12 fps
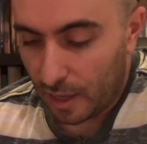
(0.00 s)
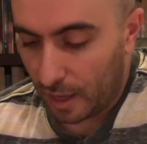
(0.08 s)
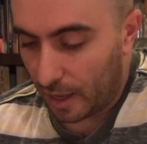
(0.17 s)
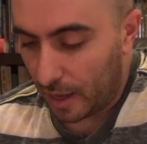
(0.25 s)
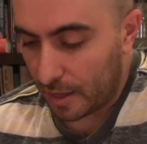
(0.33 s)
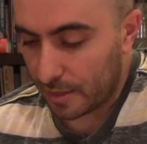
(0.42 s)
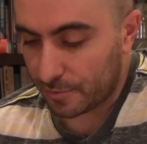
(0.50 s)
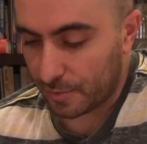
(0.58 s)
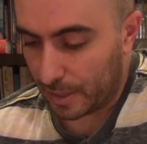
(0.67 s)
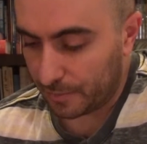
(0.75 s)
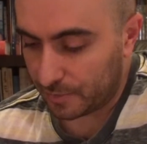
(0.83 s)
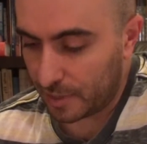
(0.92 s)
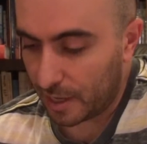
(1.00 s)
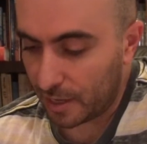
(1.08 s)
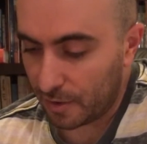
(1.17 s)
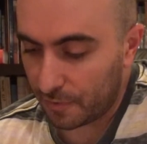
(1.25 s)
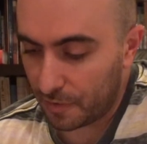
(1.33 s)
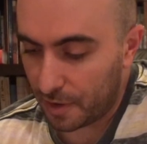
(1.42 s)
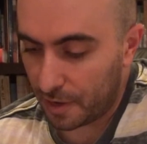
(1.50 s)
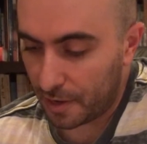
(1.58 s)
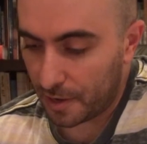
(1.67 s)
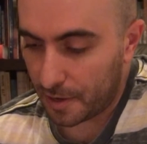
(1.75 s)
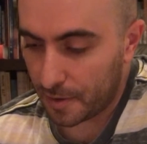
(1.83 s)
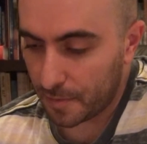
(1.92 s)
That's what I was thinking of.
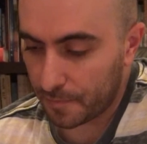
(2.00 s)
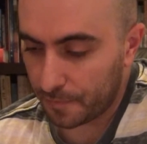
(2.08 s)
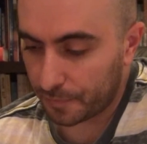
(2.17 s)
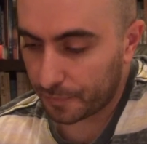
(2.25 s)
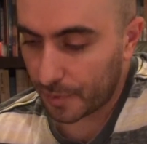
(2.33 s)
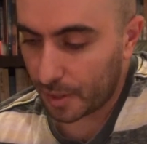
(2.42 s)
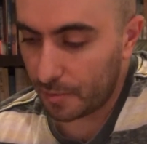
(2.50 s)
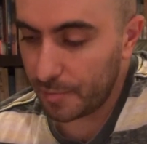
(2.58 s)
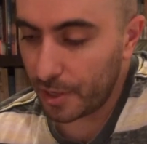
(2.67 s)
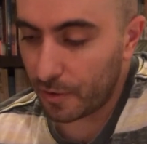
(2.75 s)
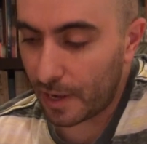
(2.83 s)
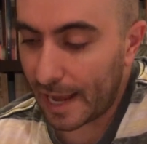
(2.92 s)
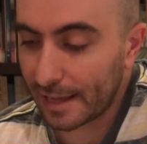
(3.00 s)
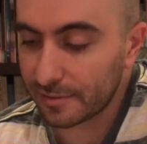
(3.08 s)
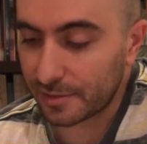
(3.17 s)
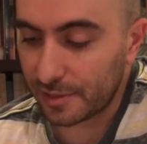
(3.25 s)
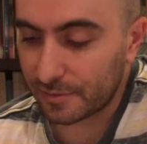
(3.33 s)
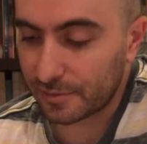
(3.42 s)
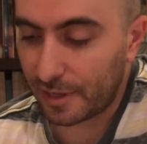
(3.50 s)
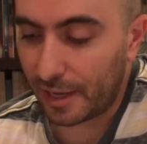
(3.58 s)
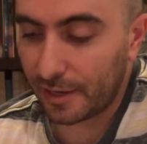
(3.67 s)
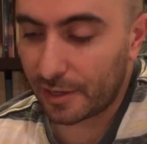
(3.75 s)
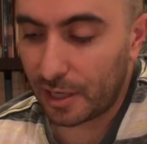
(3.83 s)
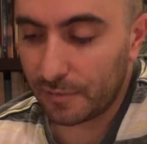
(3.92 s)
Amino acids.
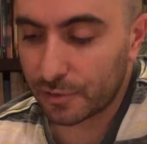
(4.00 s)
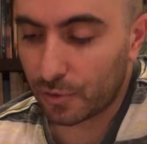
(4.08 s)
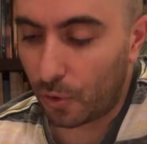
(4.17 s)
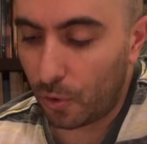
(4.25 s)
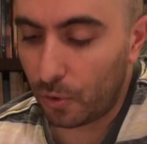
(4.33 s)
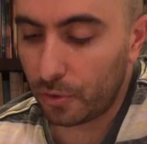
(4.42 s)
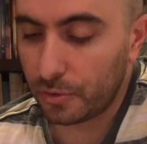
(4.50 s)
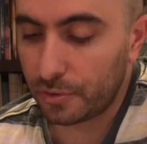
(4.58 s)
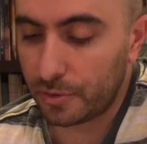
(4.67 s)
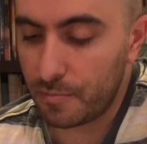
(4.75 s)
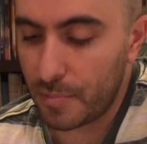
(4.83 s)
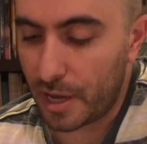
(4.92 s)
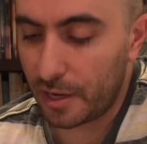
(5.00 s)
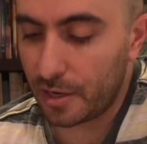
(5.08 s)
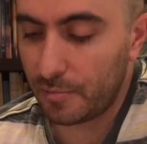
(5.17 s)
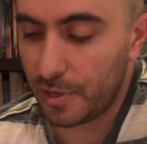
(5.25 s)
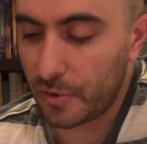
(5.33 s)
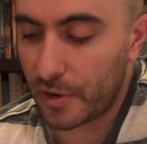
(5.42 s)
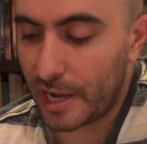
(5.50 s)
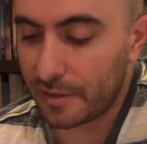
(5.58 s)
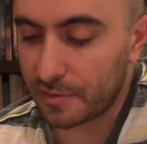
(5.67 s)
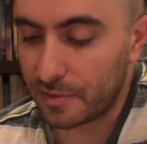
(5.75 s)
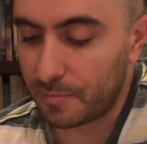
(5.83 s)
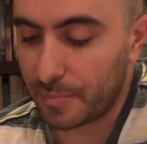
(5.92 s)
And it covers all the main amino
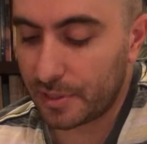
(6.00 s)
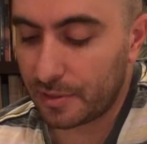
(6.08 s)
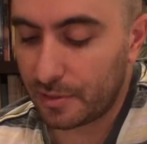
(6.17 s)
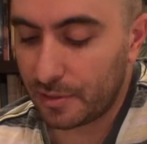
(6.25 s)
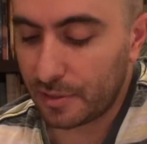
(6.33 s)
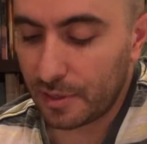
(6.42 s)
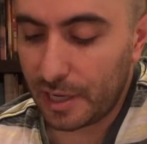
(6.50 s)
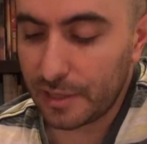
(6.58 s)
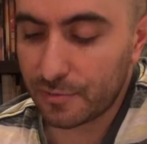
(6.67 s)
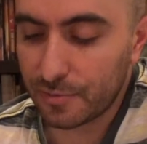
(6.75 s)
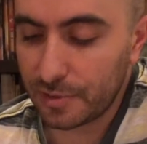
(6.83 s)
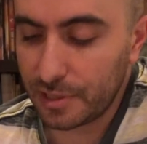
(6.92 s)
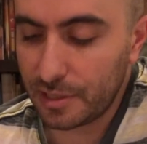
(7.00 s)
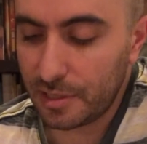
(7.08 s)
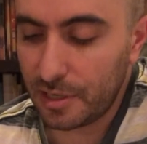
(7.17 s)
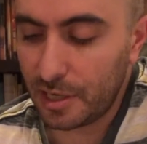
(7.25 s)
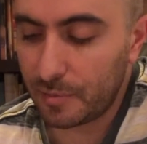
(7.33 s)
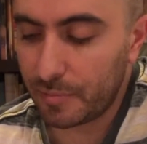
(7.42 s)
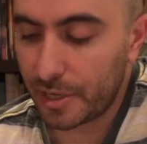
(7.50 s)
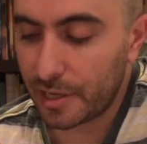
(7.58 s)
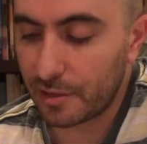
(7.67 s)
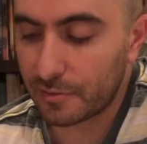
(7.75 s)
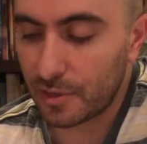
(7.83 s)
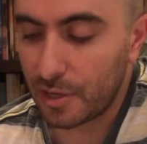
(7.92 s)
acids. But it's really neat
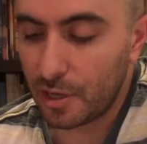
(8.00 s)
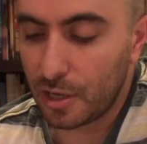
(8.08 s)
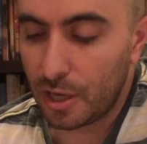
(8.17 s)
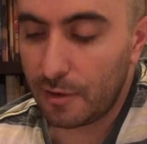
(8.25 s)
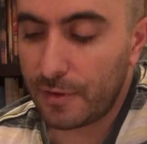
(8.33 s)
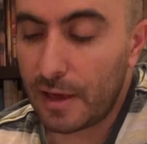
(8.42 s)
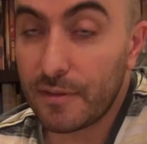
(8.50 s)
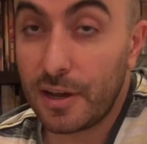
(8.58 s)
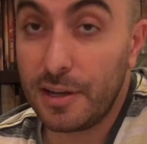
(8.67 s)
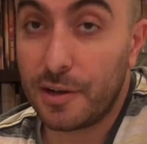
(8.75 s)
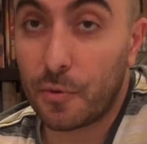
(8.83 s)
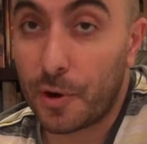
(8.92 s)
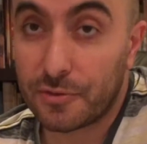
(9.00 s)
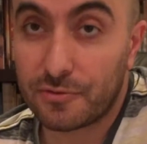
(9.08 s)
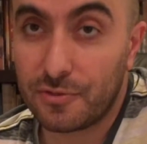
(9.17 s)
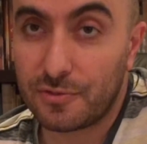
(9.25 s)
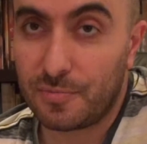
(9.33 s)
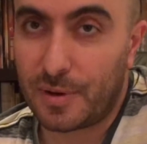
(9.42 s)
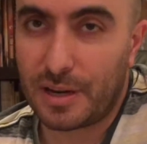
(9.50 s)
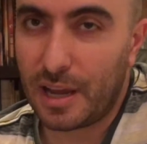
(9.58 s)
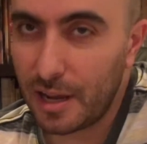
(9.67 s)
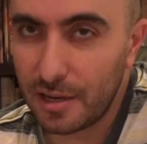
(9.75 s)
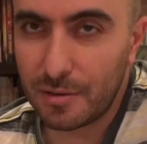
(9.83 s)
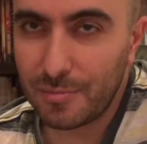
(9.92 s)
because if you have any questions about
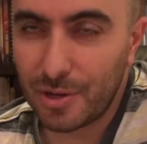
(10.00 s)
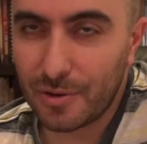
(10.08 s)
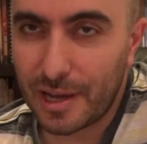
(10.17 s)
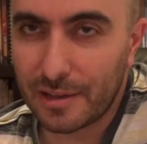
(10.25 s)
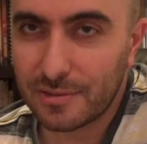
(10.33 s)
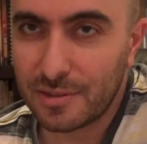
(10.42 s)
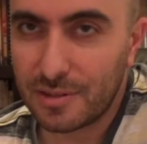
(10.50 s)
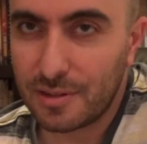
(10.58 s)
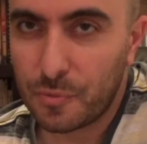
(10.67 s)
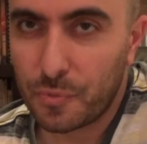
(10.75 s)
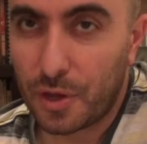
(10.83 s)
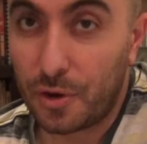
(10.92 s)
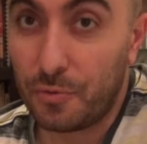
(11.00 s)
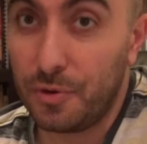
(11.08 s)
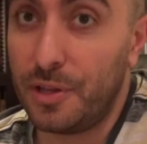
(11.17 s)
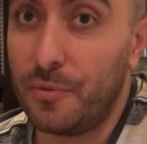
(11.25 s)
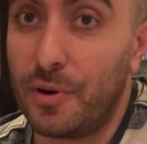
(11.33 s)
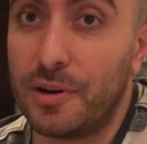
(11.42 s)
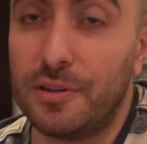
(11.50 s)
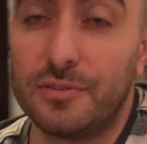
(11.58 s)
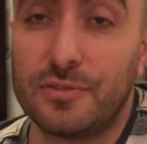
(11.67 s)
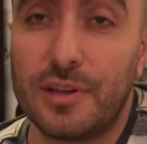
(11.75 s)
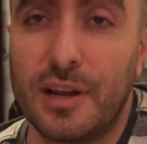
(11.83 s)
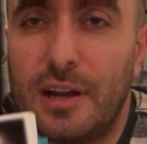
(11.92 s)
any amino acid and really want to
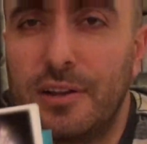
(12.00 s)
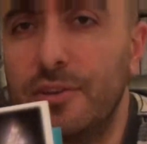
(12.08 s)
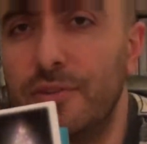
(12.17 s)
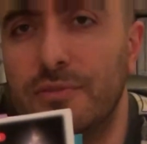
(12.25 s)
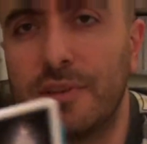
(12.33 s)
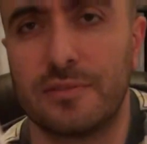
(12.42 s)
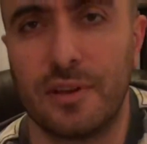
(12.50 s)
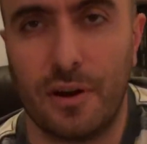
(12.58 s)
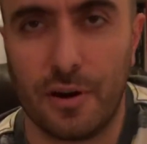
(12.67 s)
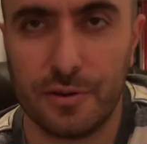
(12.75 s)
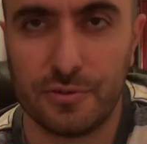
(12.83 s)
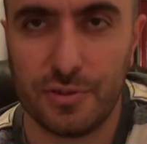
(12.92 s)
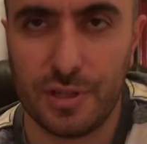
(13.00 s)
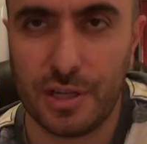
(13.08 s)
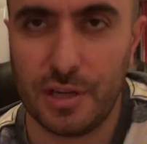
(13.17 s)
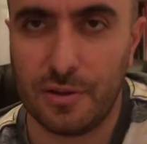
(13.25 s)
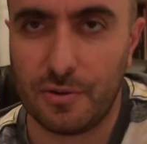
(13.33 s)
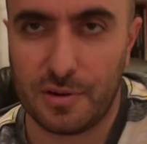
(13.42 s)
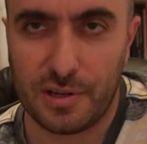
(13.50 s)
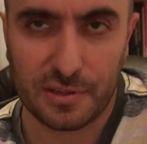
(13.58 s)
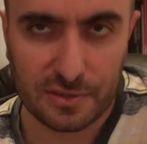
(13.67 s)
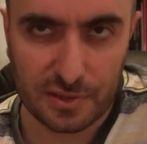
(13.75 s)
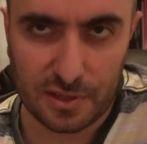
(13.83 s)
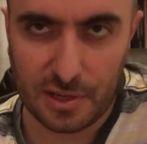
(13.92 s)
understand how to use, let's say, arginine or
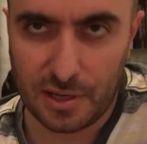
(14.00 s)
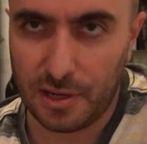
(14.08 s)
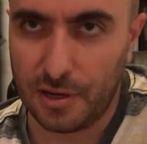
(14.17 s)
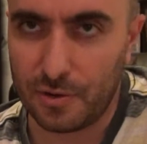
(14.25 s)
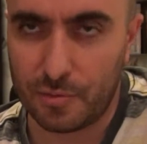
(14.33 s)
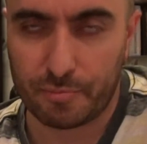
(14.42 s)
histidine or